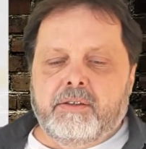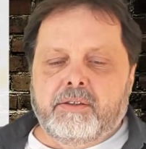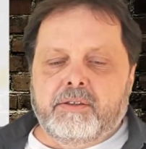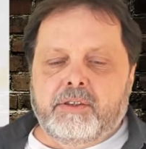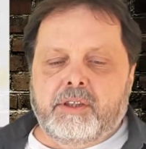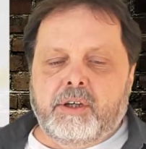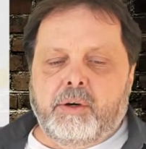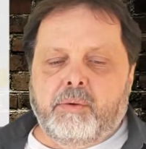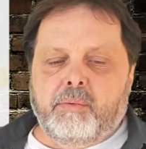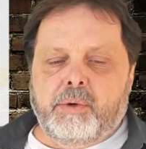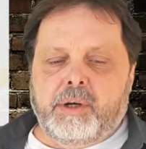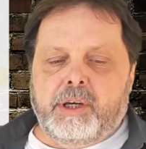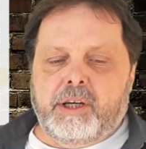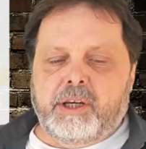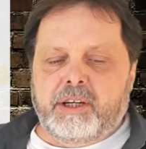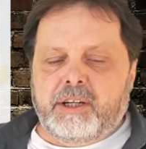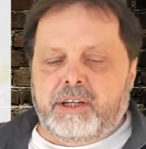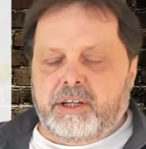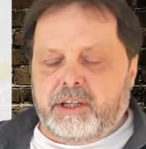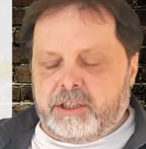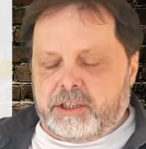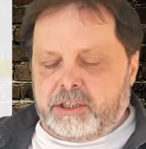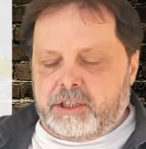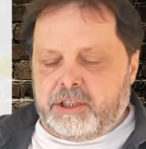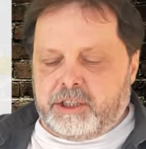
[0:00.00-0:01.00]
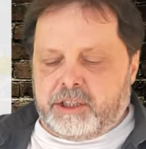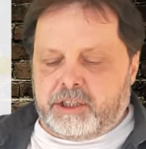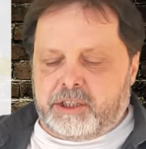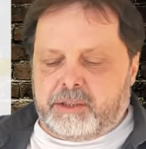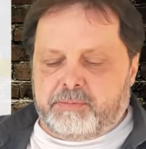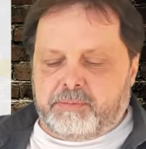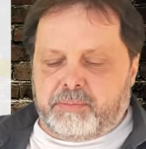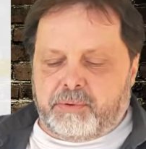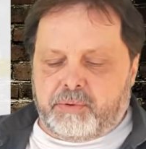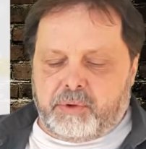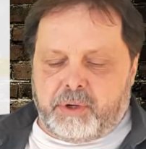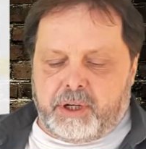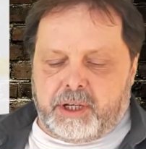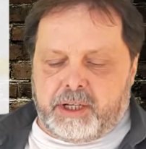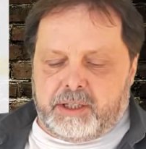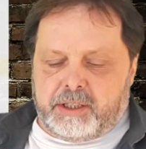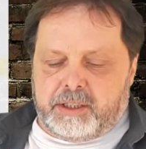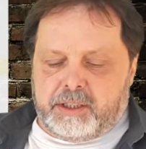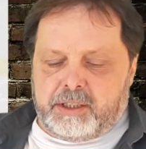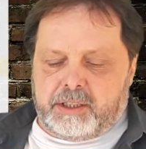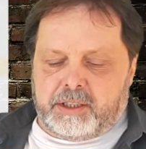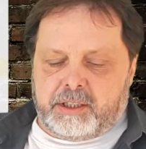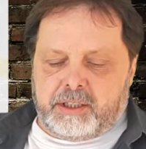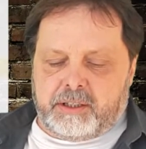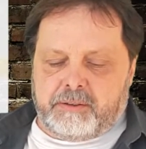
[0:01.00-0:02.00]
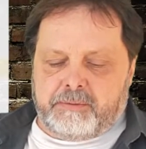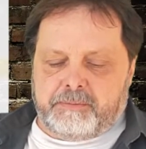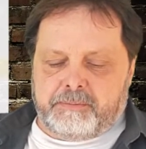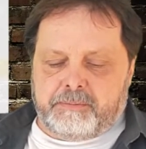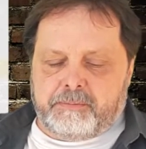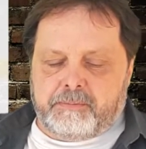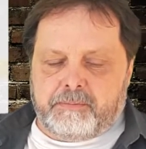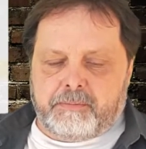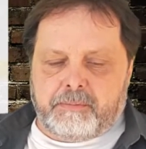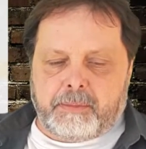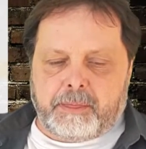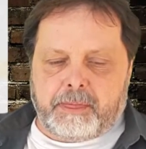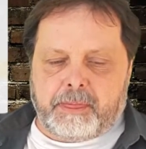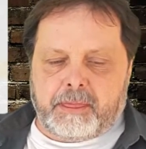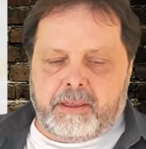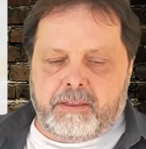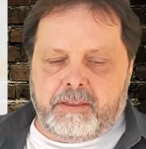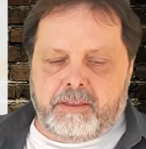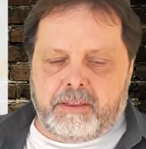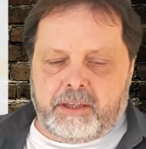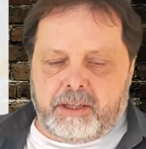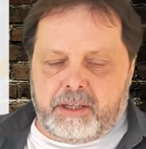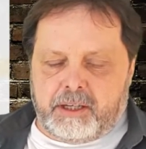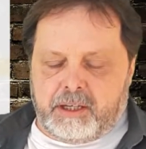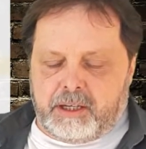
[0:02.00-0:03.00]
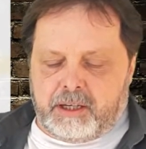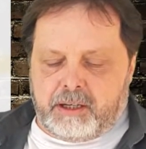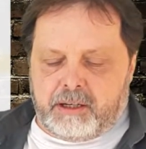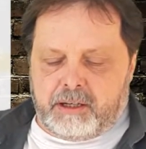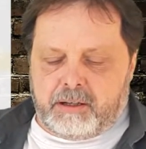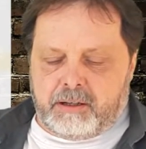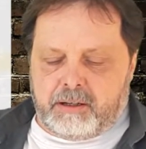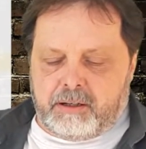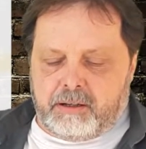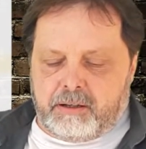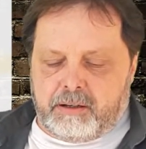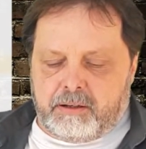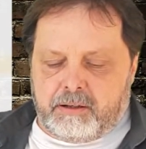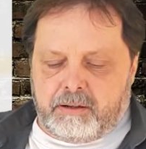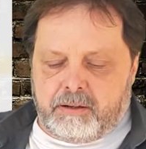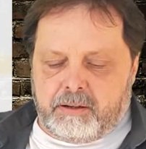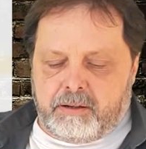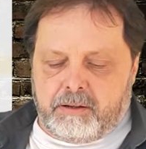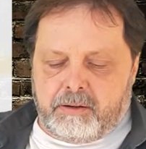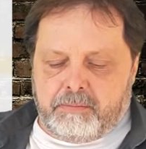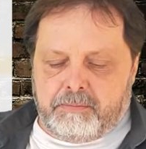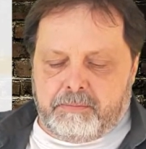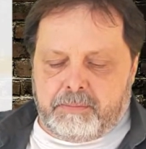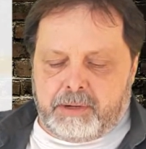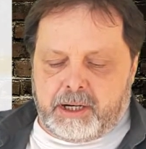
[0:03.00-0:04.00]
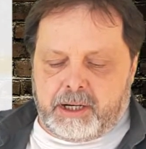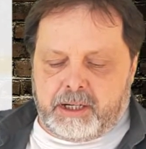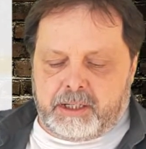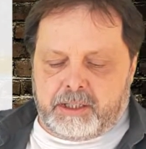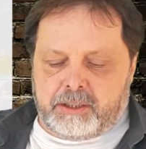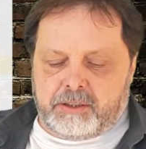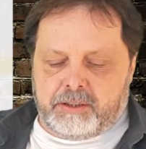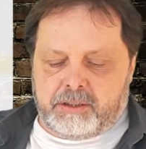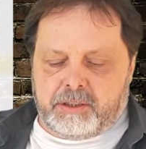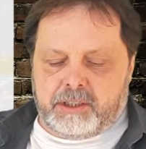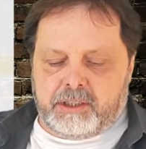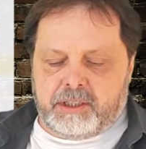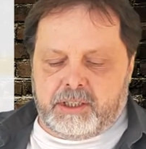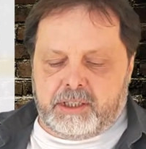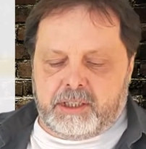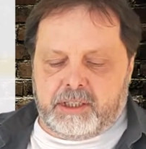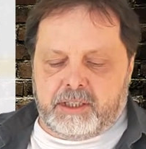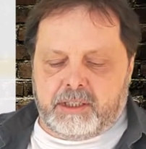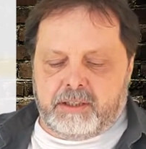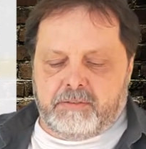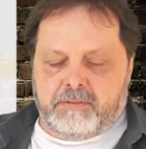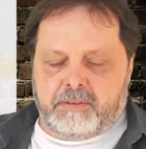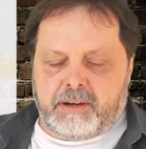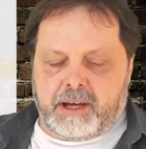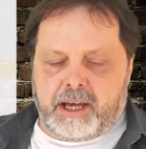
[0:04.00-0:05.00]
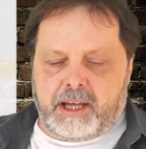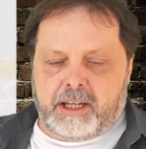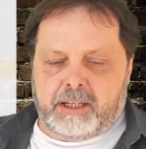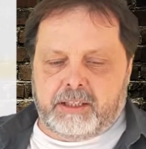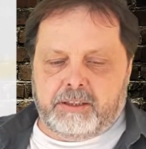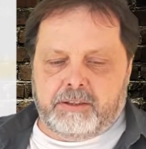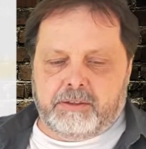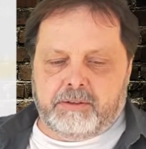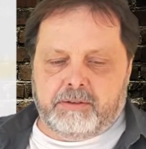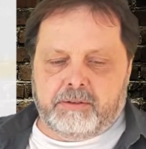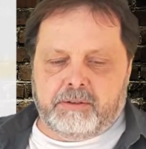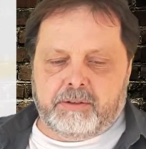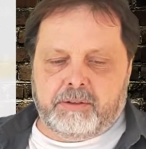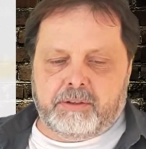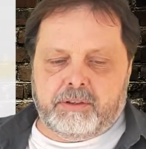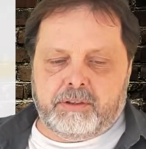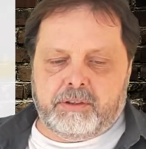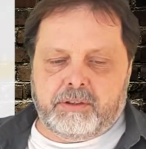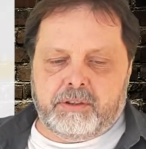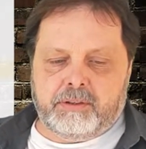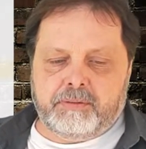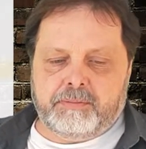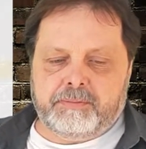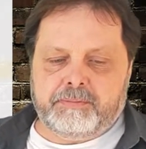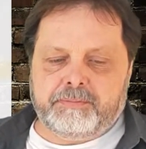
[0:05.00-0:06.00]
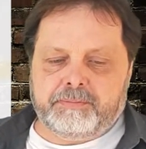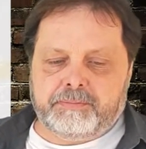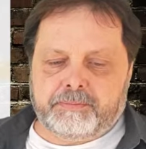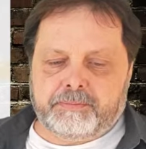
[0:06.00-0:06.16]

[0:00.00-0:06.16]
So we cannot just print the combined to see the values,